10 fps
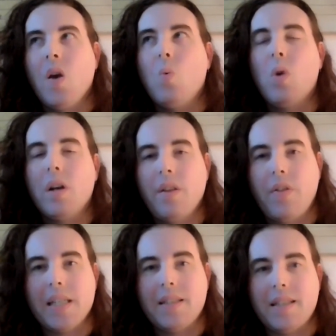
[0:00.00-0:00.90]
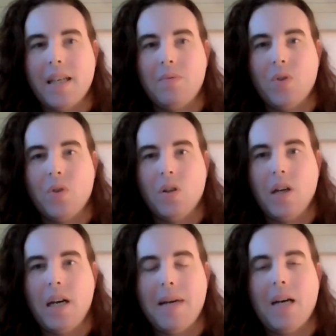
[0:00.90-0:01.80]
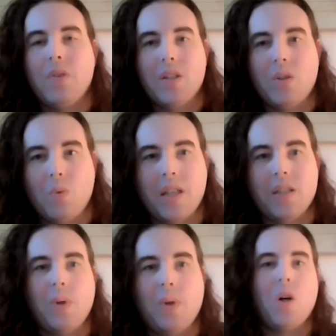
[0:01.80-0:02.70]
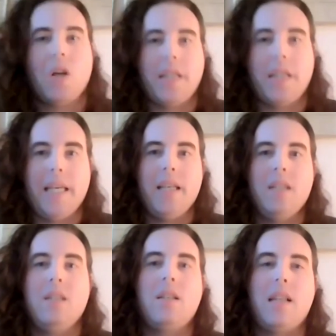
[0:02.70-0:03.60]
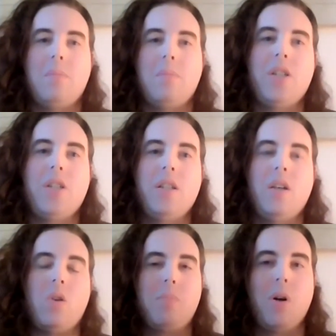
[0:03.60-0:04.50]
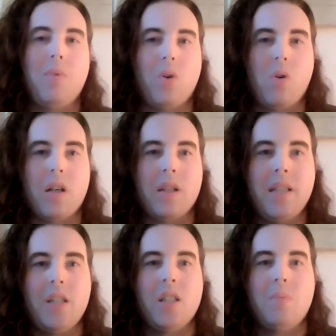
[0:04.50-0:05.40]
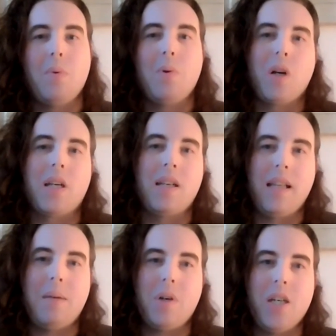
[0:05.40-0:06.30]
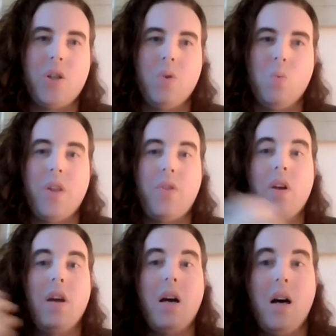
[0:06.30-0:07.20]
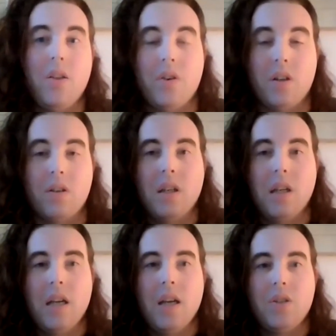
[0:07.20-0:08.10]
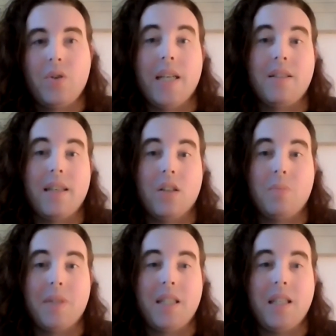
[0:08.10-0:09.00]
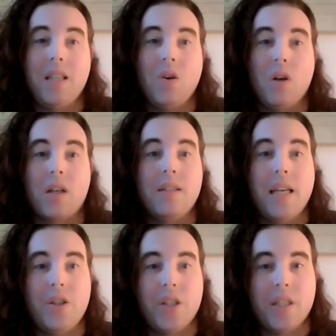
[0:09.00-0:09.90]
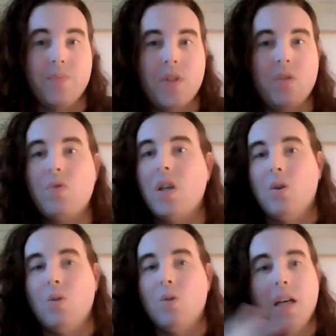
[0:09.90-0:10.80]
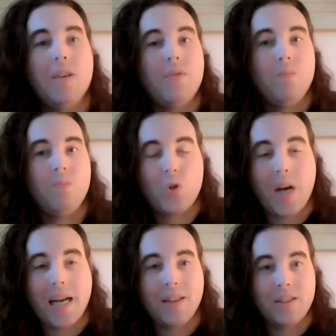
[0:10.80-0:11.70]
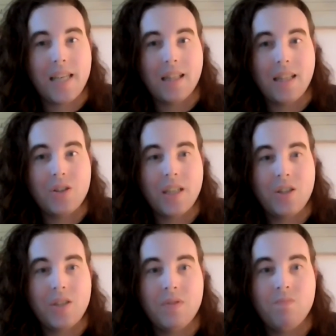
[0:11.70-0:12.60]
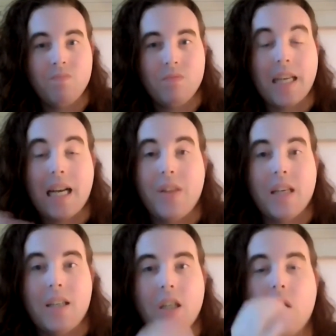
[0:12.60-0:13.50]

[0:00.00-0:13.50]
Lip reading: one of the things that's helpful about this work is we work in collaboration, not only with pro bono organizations, but we work in collaboration with other trans and LGBT organizations. So tracking the state legislation, like, I think,